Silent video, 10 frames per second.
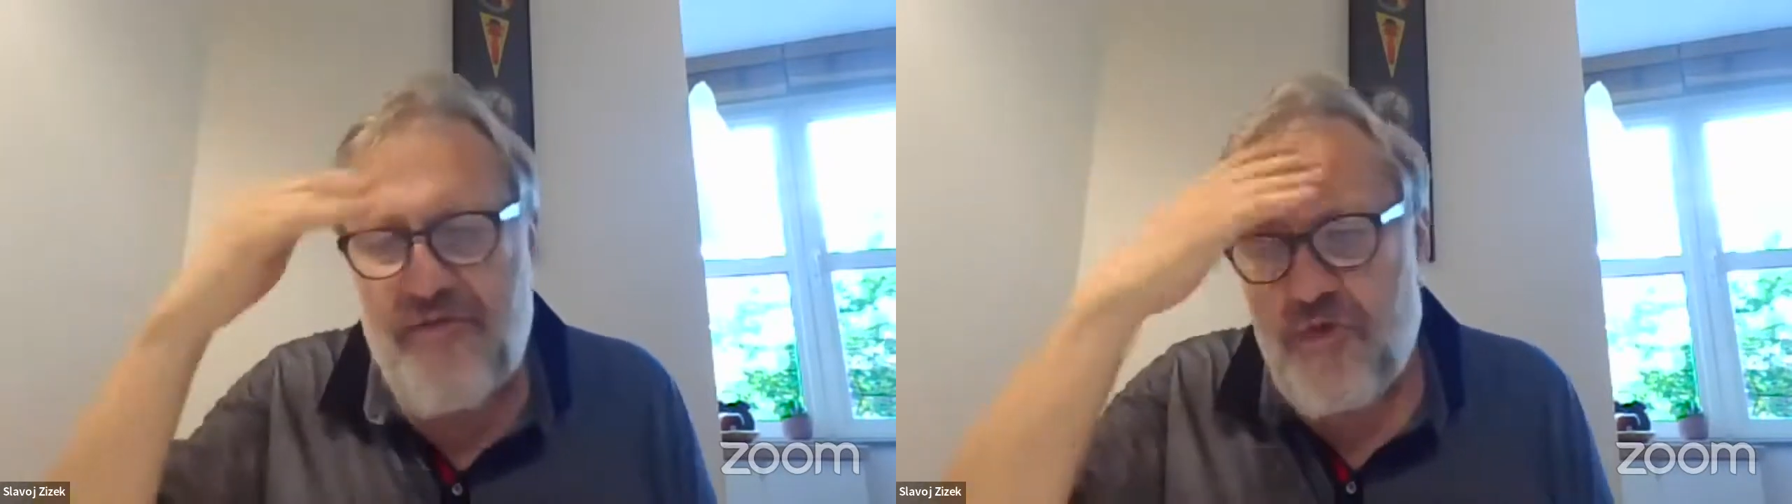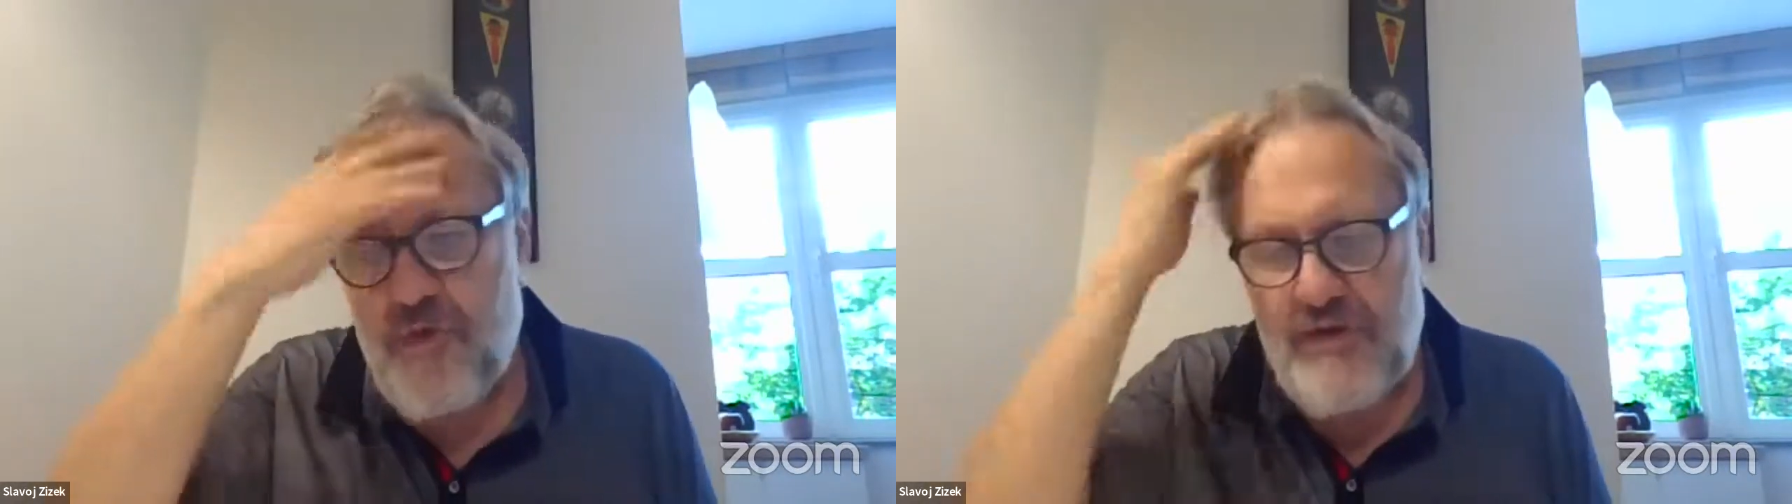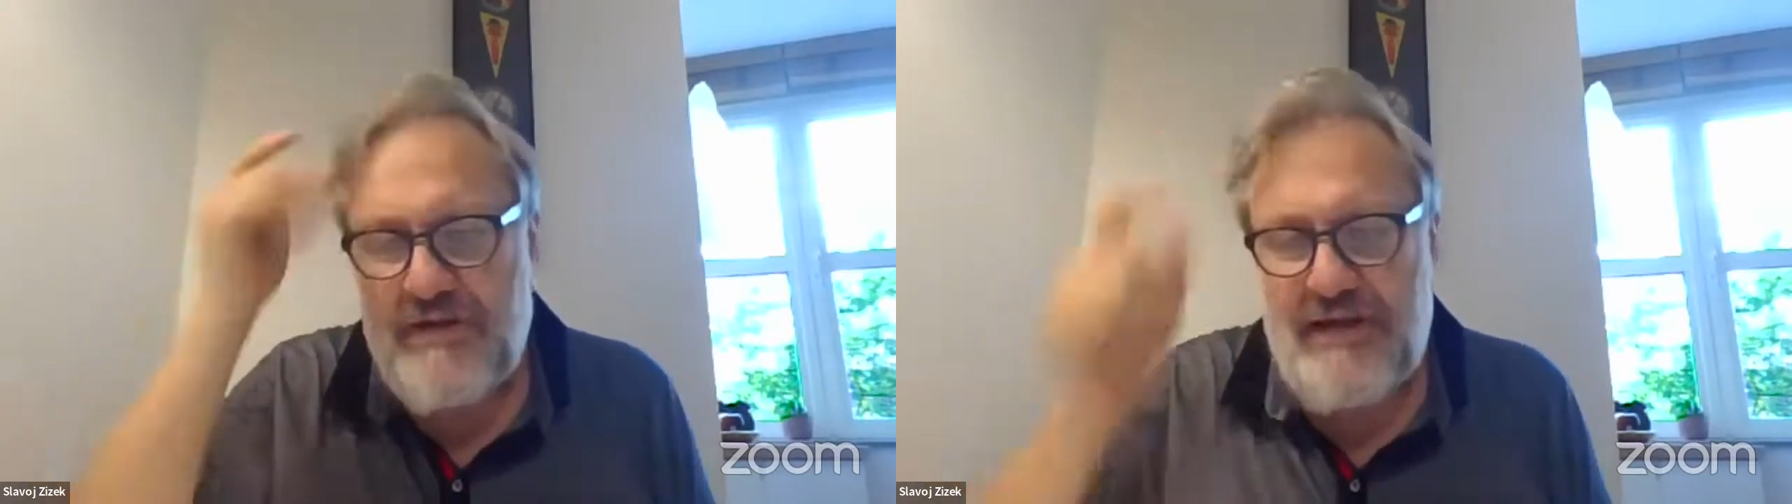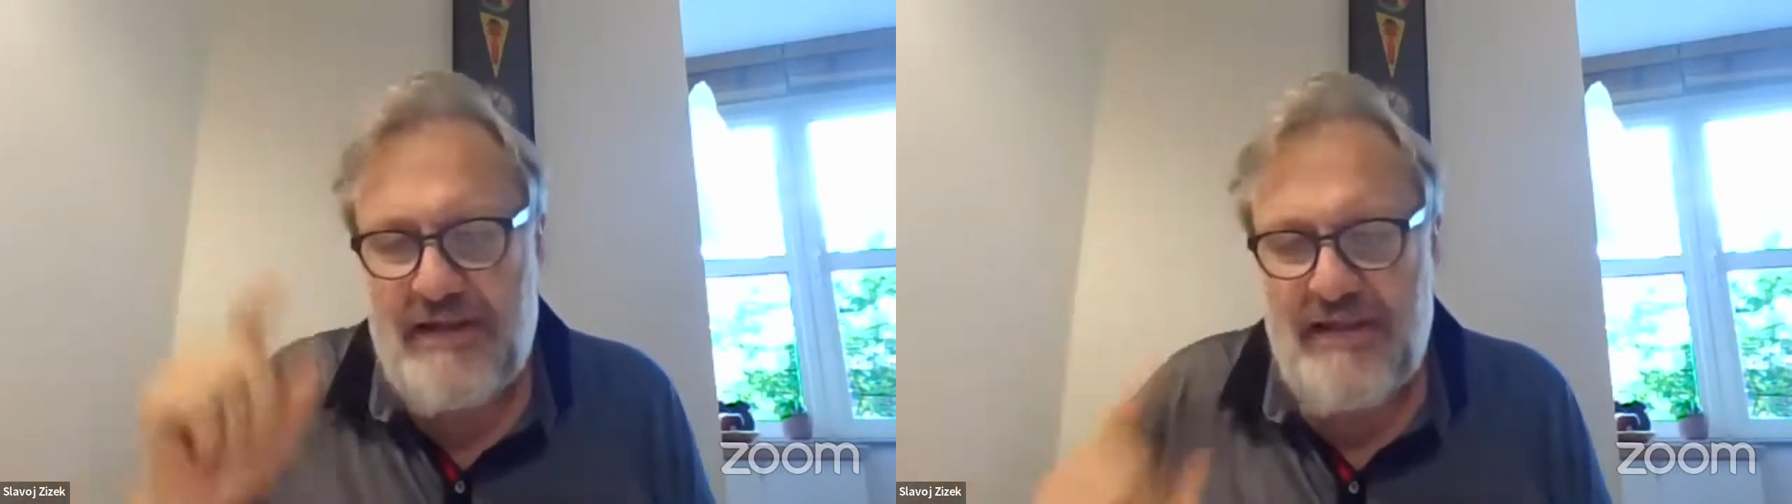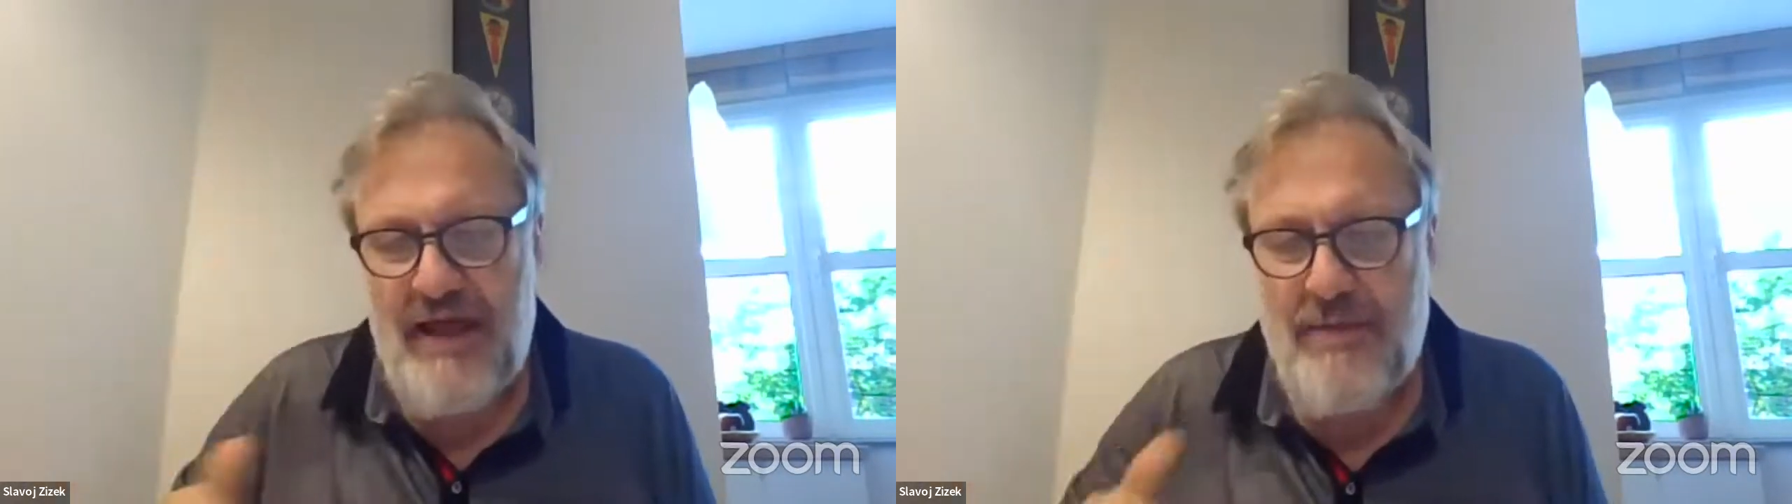the priest, I
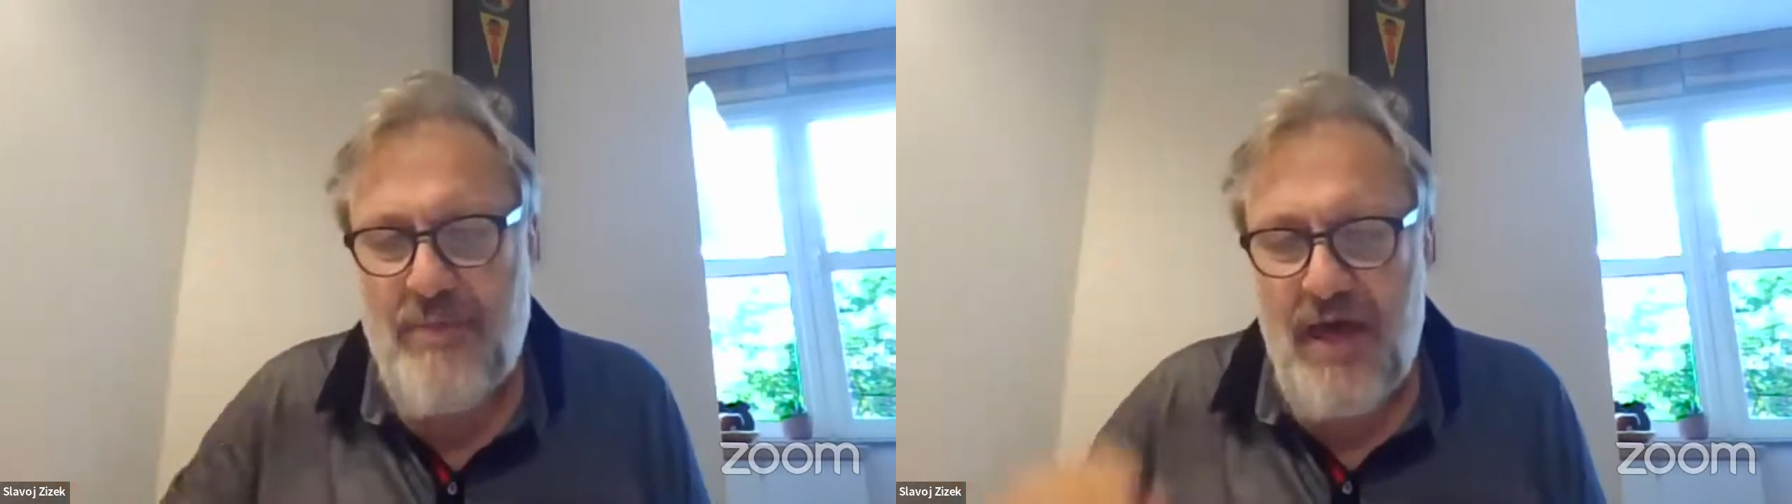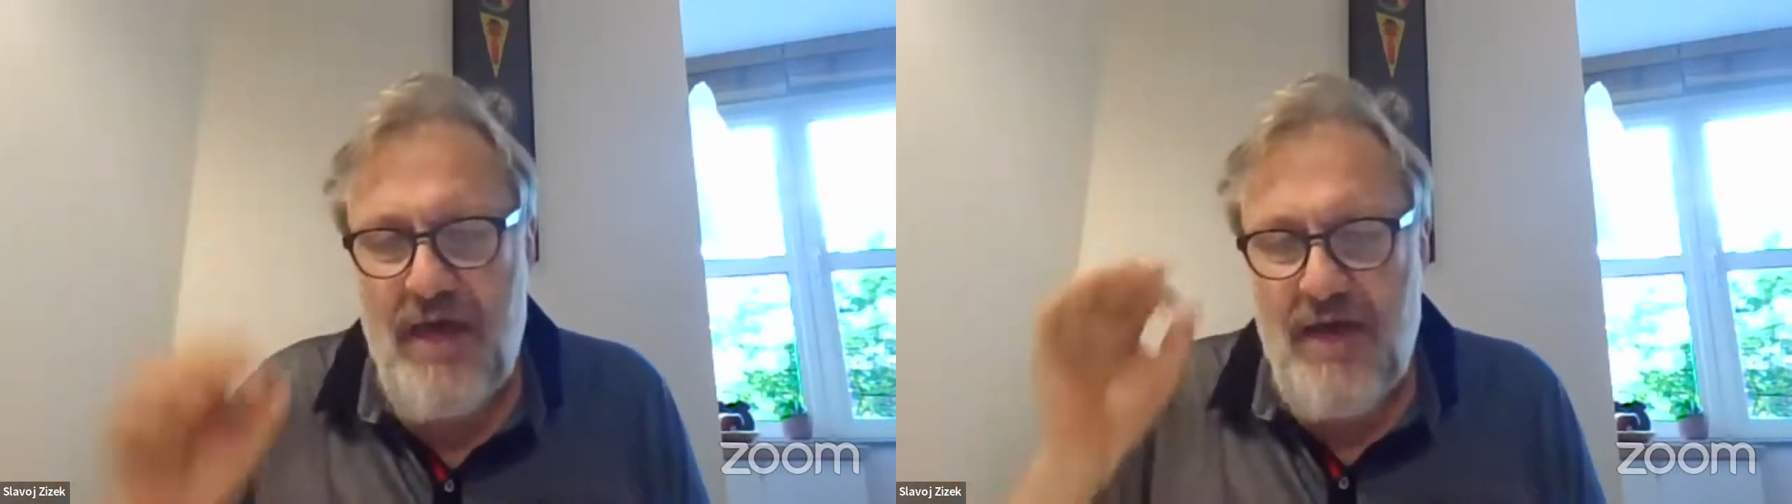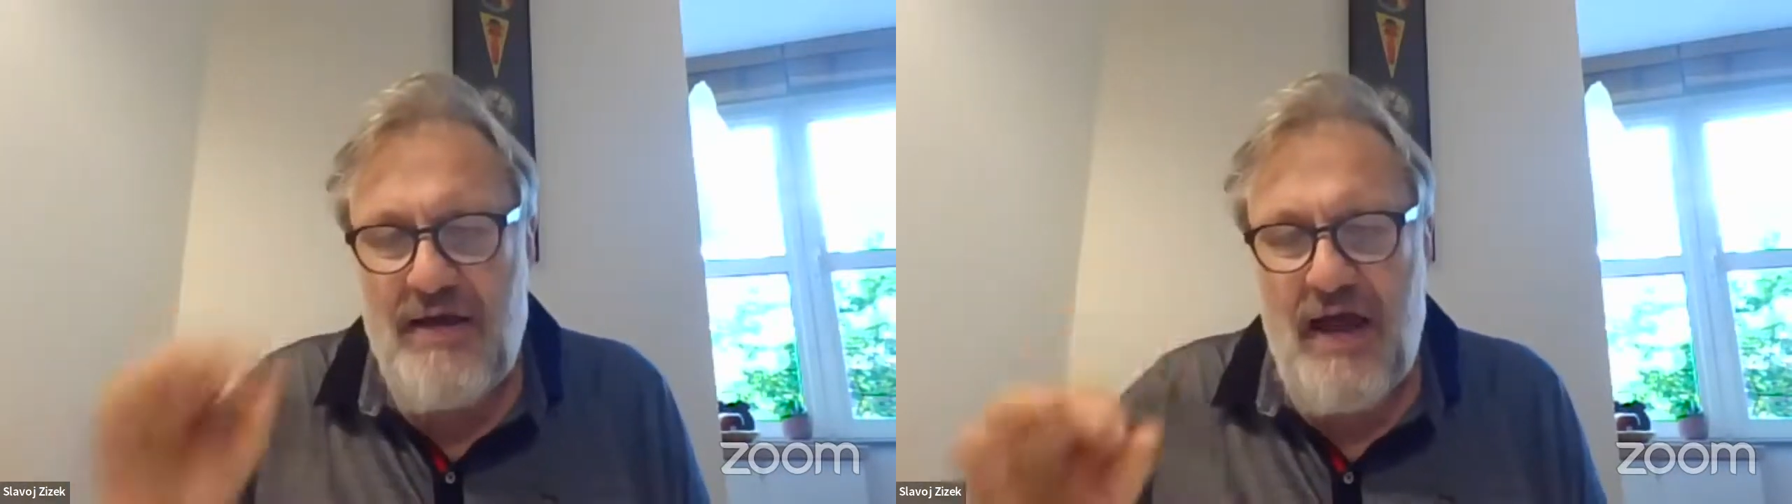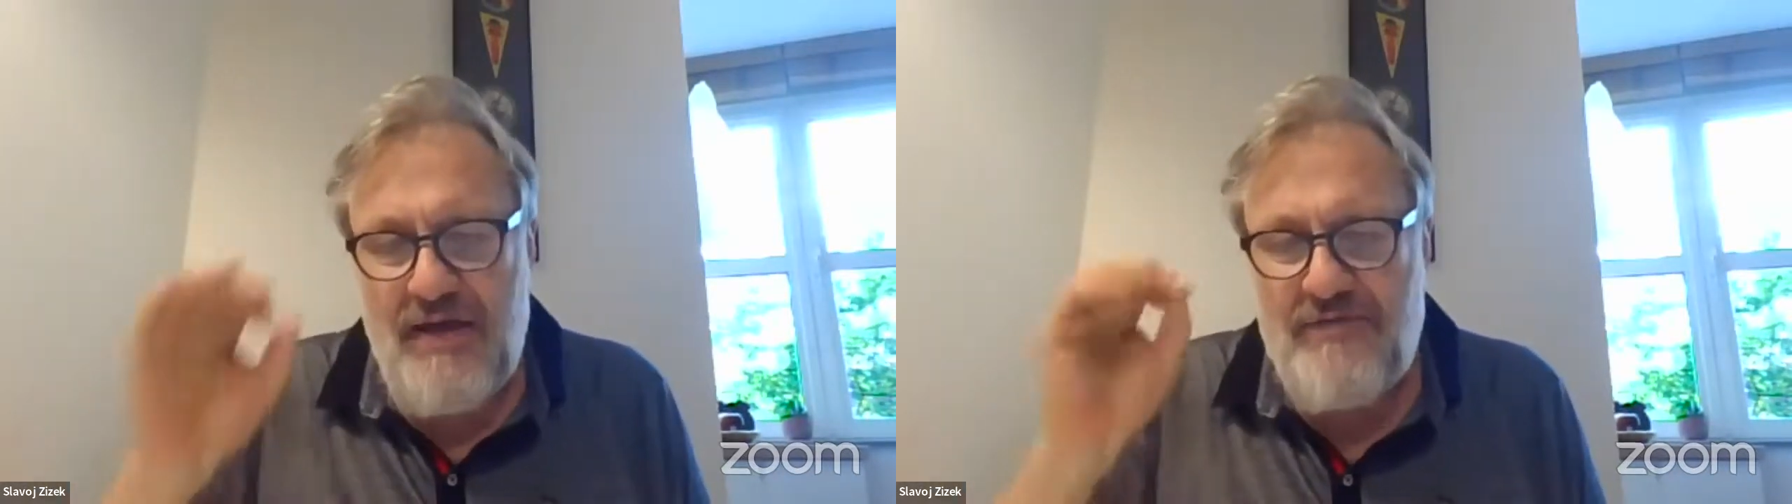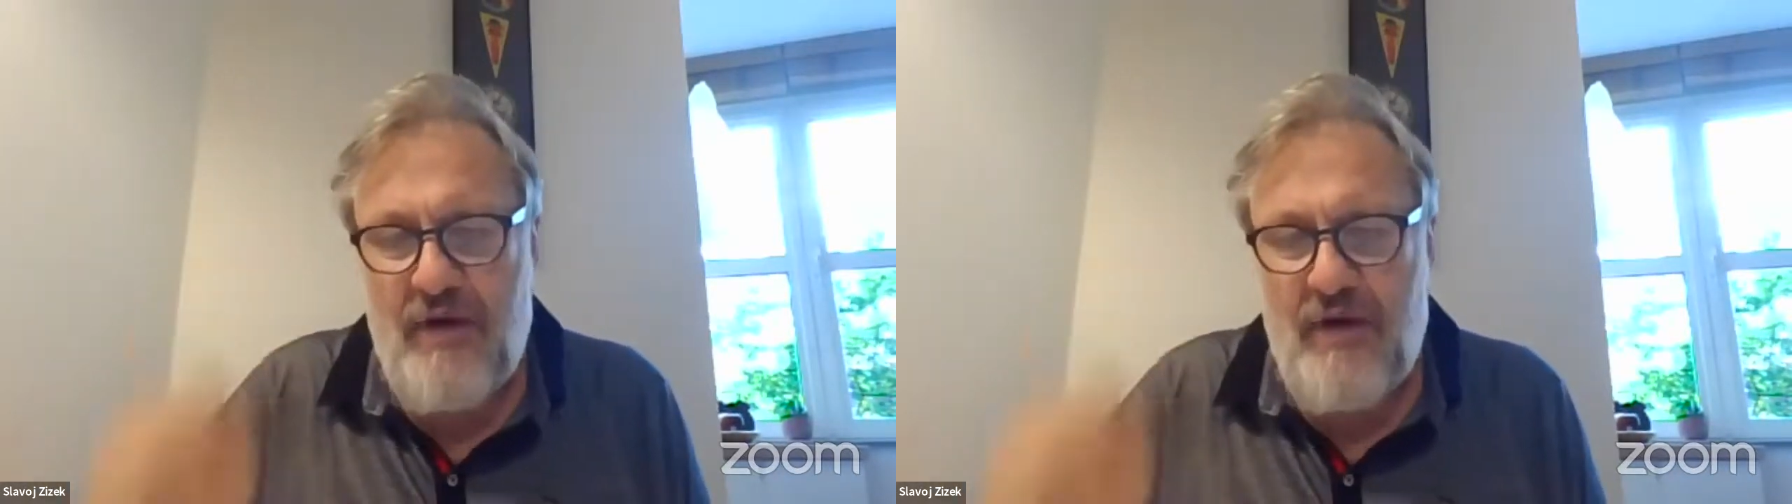forgot his name,